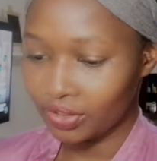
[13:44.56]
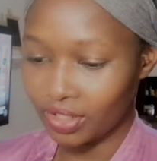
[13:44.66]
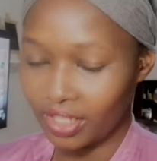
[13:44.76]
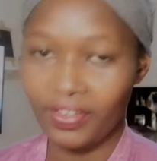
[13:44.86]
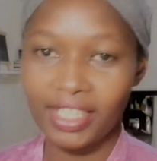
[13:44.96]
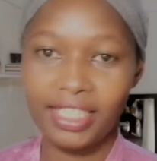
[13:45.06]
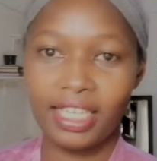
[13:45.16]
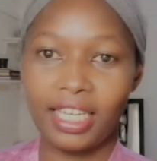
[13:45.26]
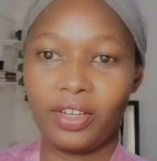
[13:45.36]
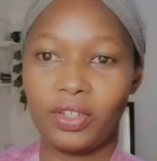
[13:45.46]
So the first
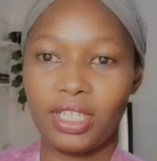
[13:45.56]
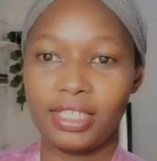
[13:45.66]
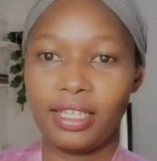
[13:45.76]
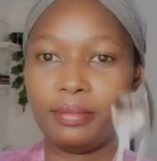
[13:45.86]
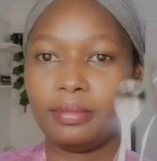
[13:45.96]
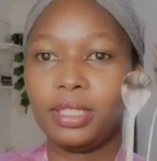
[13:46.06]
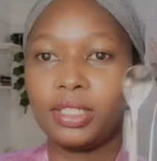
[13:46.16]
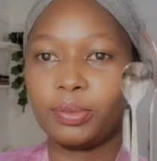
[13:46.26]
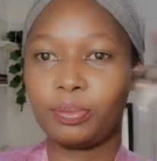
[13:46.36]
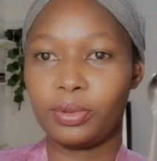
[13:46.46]
thing I got are some
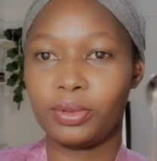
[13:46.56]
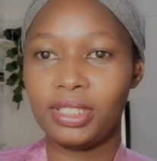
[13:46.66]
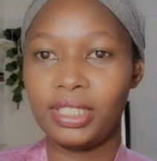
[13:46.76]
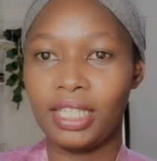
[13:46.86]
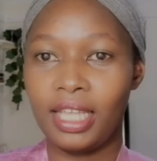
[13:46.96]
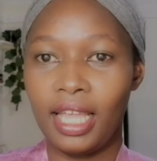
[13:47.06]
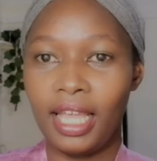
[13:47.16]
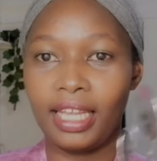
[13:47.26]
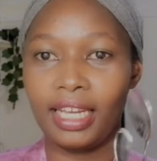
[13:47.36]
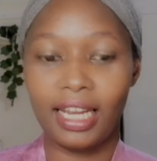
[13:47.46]
spoons,
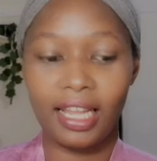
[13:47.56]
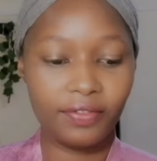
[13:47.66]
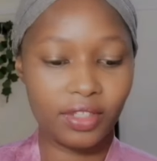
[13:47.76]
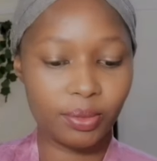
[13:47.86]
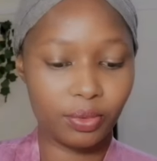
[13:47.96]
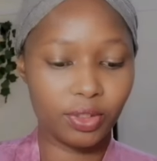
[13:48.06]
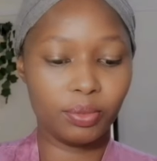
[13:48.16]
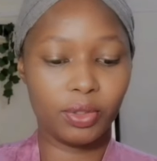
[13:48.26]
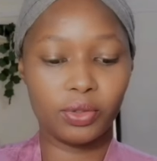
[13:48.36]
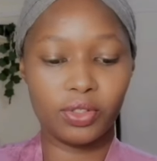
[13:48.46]
and I love these spoons
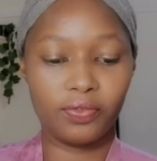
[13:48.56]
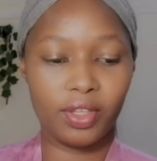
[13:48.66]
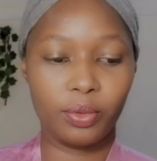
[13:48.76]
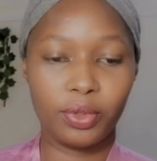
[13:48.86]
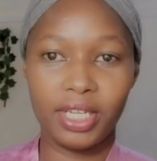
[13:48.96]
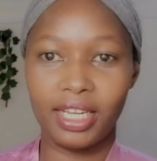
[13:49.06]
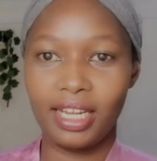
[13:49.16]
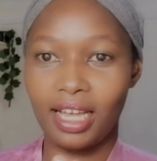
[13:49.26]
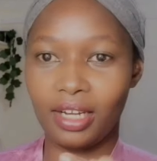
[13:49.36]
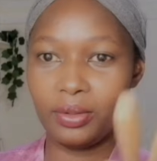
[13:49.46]
because of the wooden
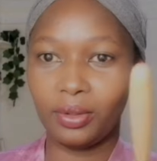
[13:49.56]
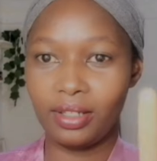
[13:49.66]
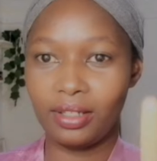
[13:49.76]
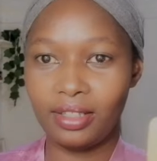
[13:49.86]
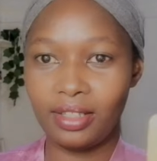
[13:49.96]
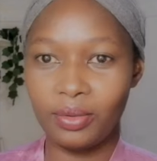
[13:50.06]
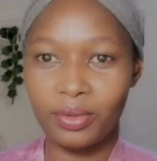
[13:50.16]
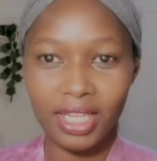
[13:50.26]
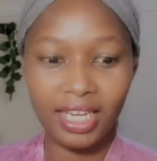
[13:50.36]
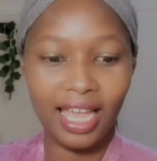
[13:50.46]
handle. The
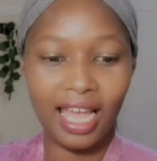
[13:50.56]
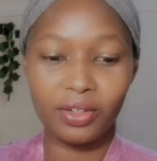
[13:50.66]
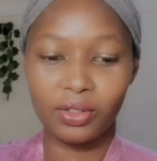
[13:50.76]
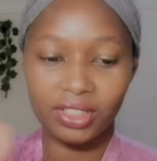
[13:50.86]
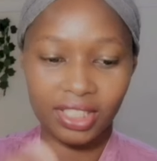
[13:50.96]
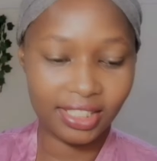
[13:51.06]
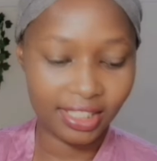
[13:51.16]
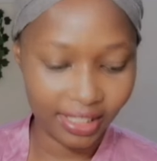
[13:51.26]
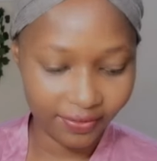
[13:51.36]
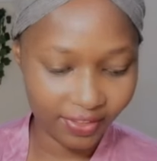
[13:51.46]
wooden handle
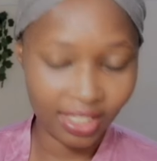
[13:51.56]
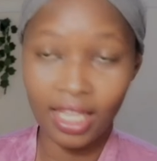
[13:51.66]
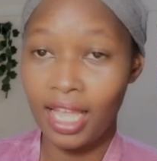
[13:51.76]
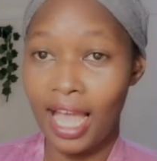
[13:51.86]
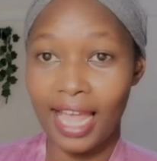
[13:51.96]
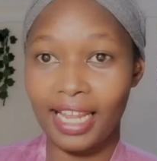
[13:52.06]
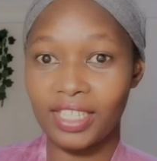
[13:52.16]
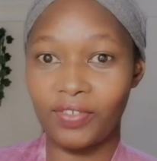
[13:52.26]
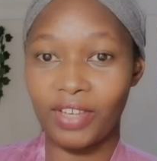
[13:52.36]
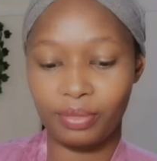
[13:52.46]
just gives a
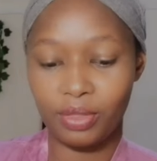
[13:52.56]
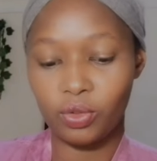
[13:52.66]
nice vibe.